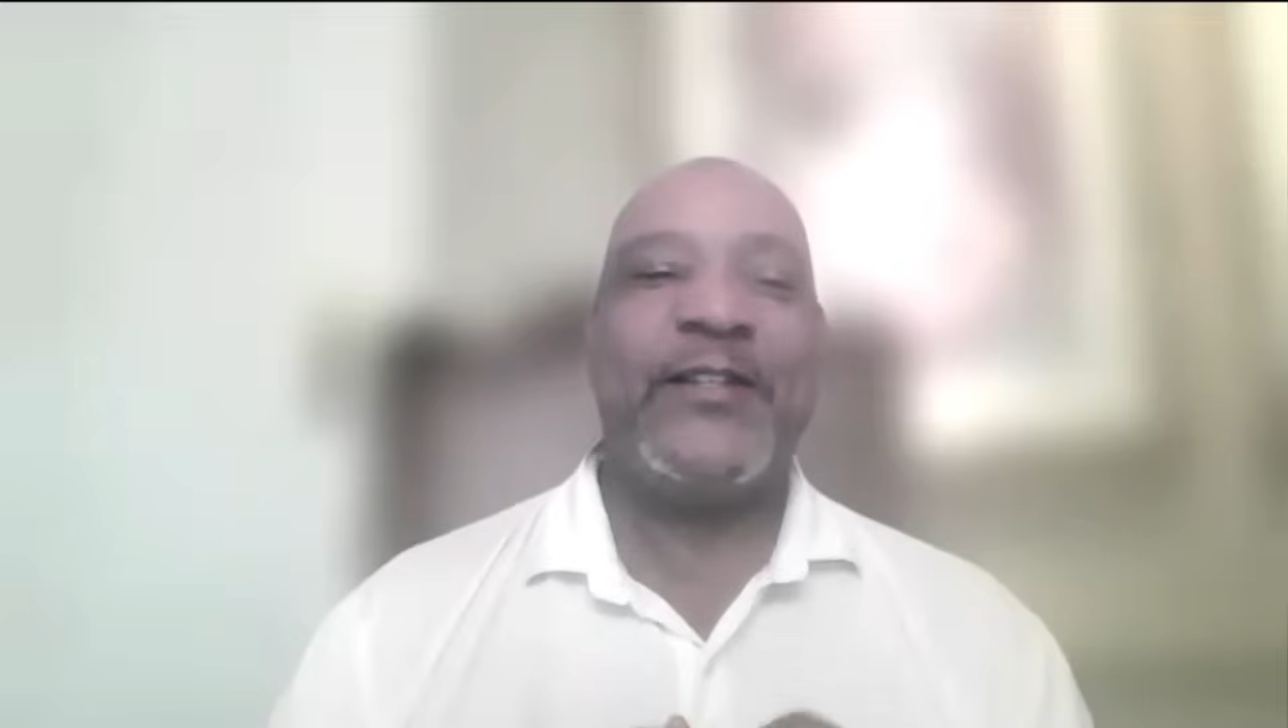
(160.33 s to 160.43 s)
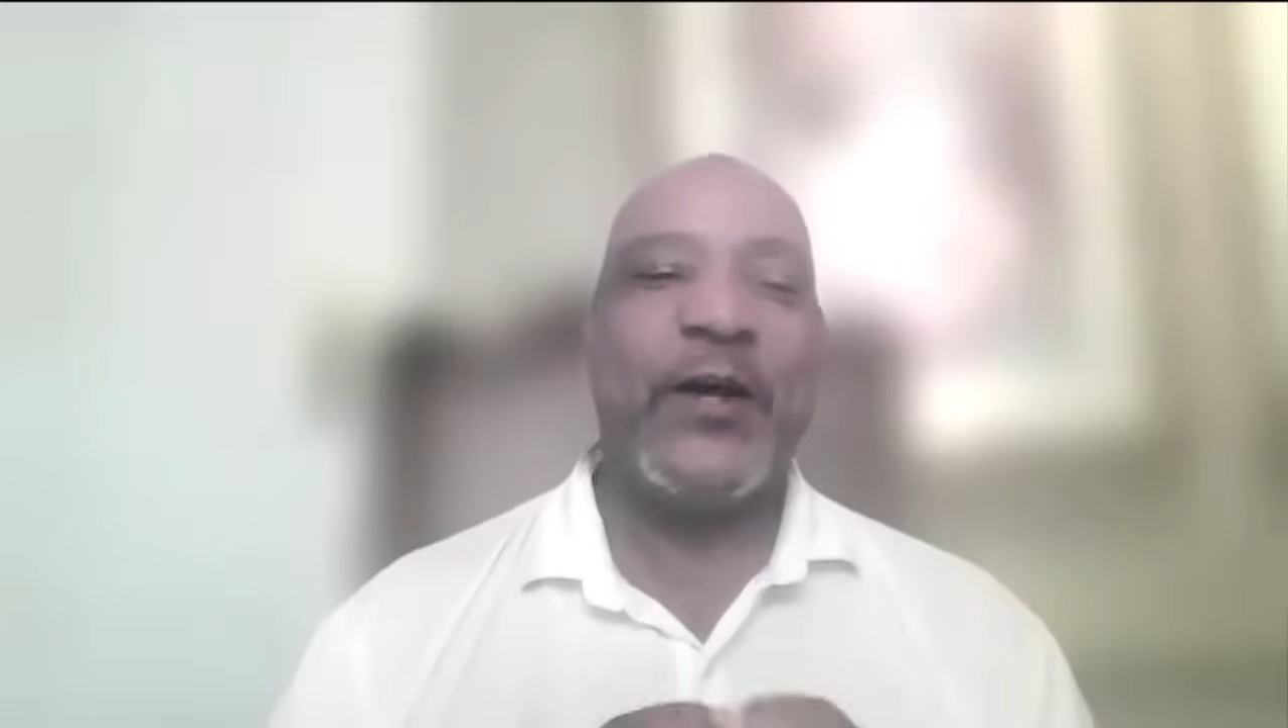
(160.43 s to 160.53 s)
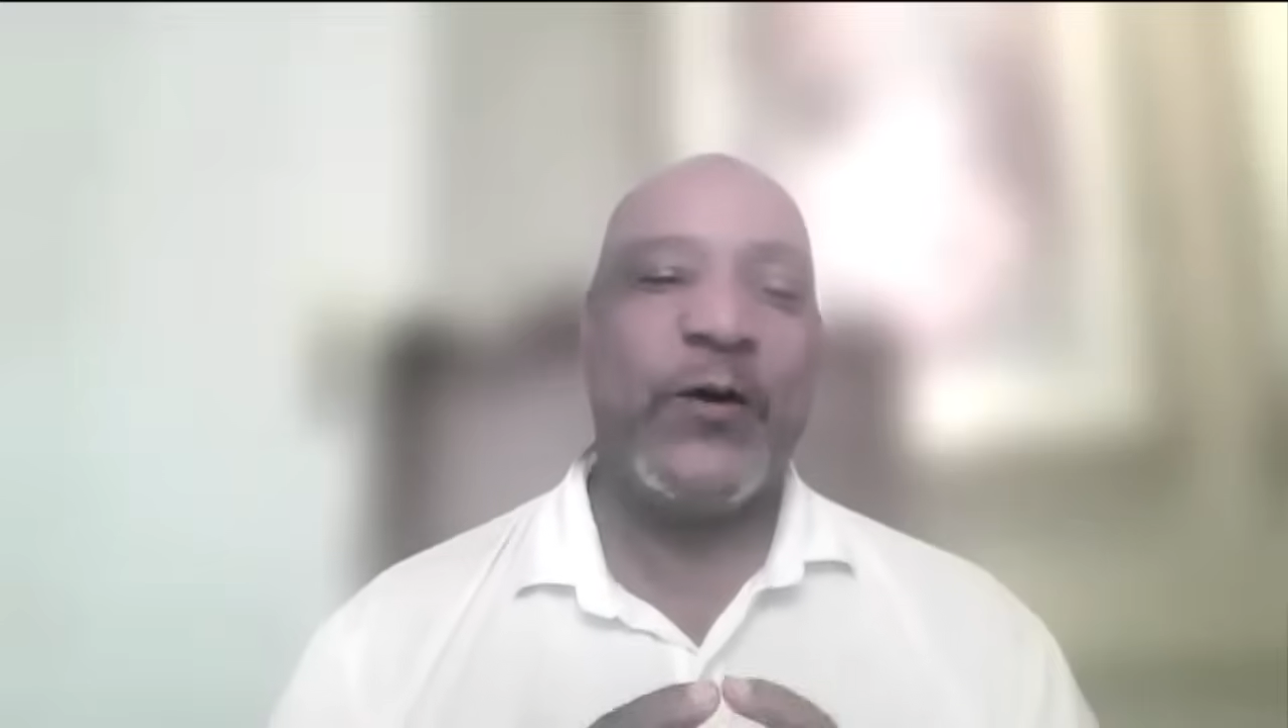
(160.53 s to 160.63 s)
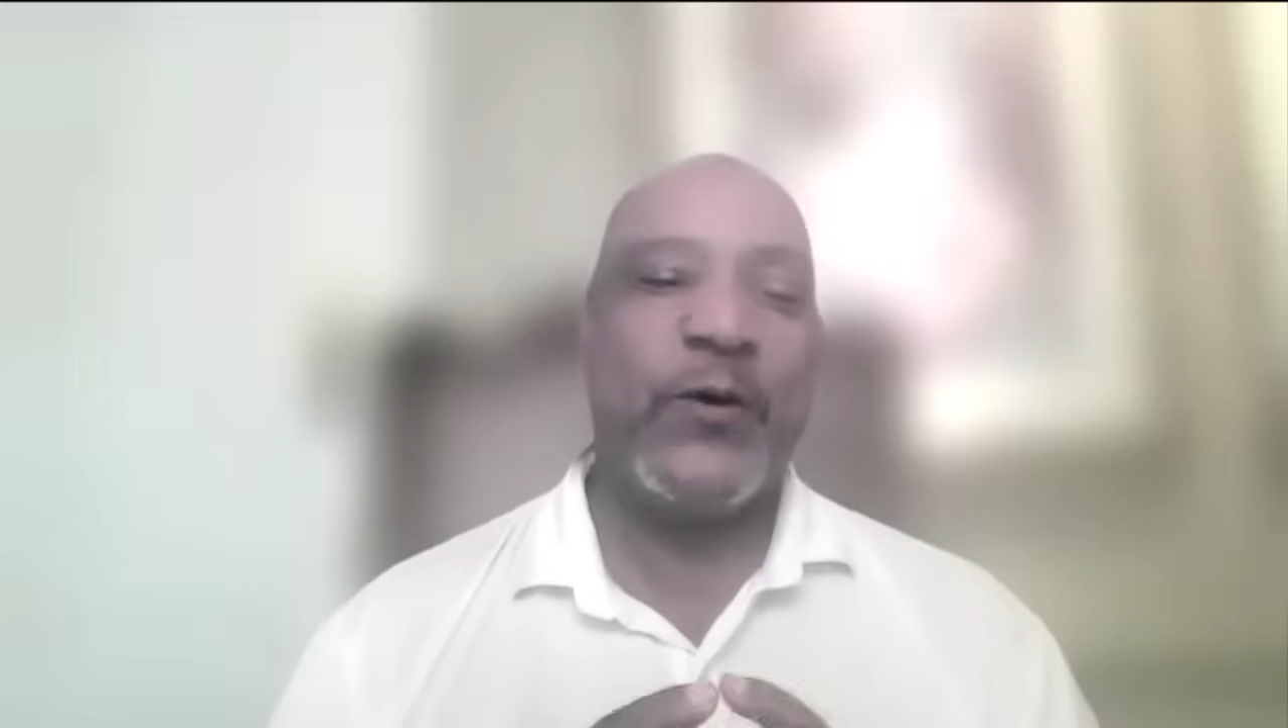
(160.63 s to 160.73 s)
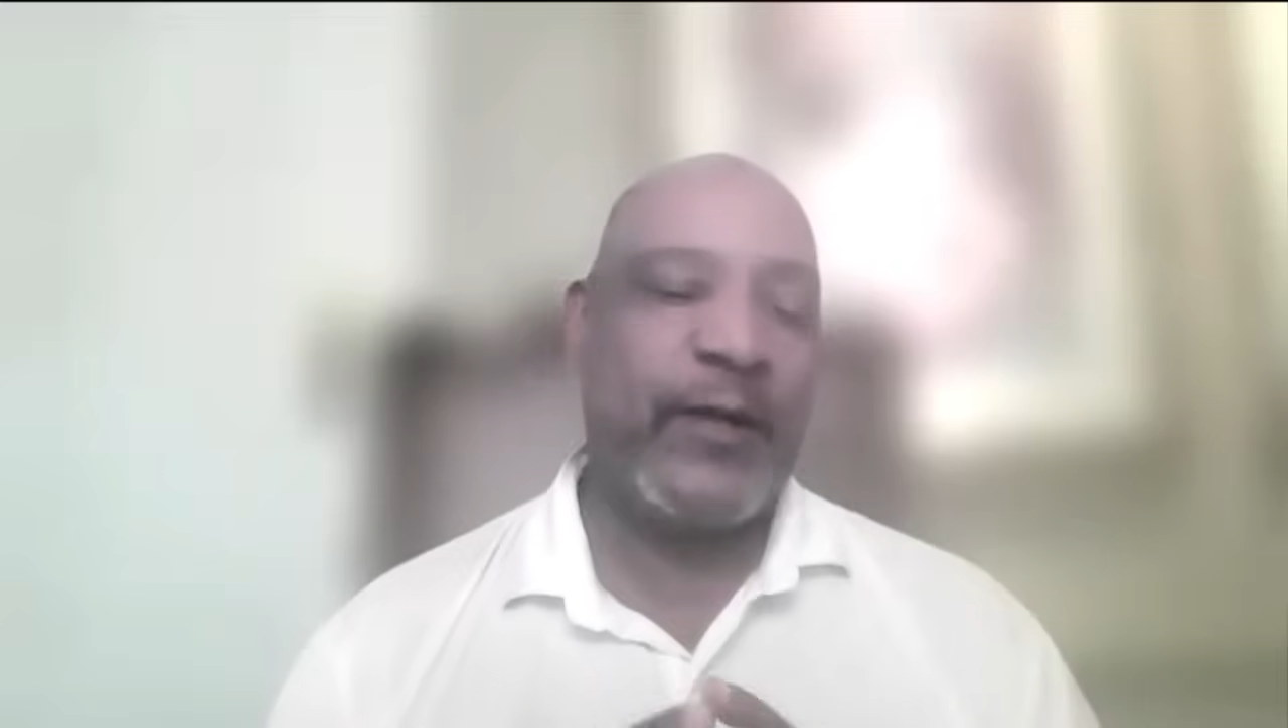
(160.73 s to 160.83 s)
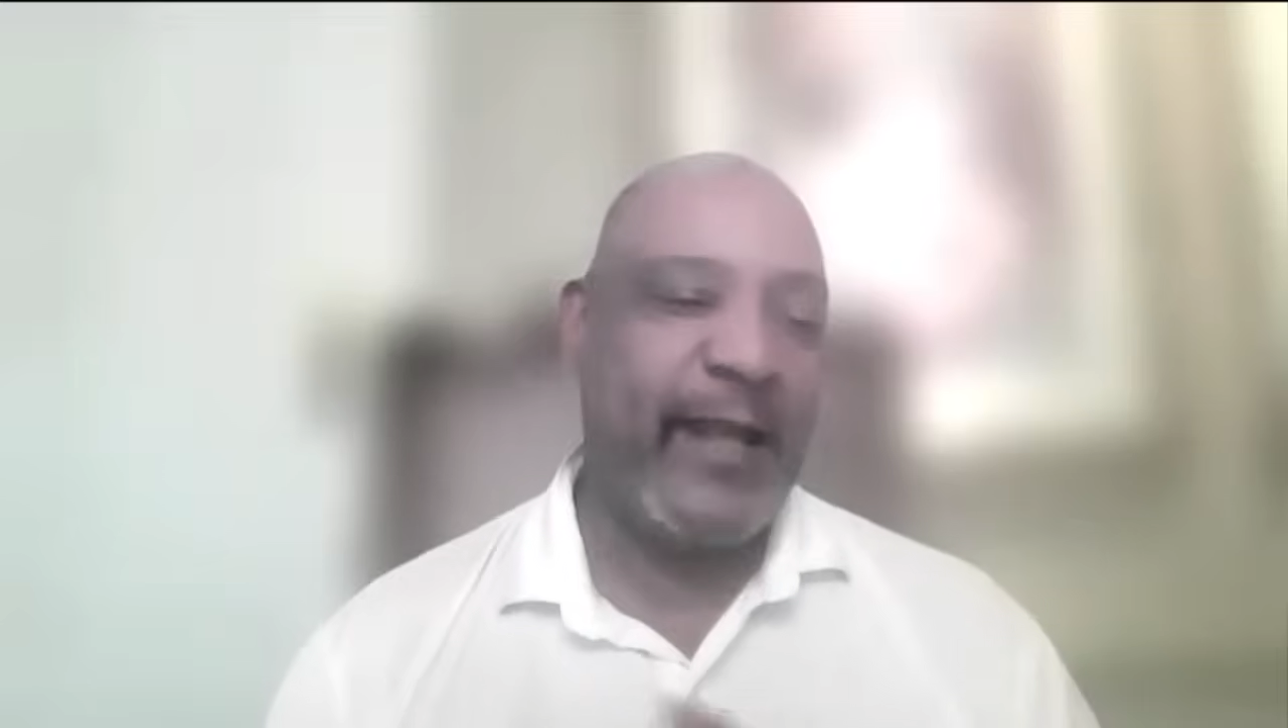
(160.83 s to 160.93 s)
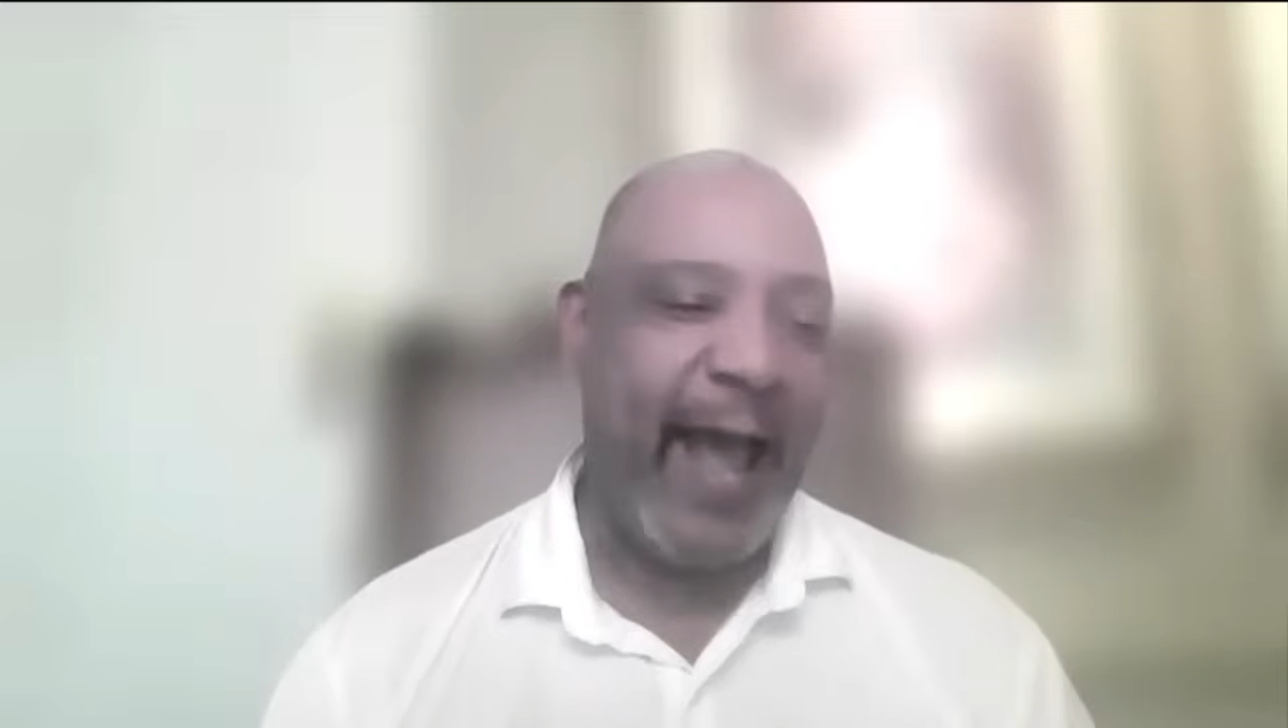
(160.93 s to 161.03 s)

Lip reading: So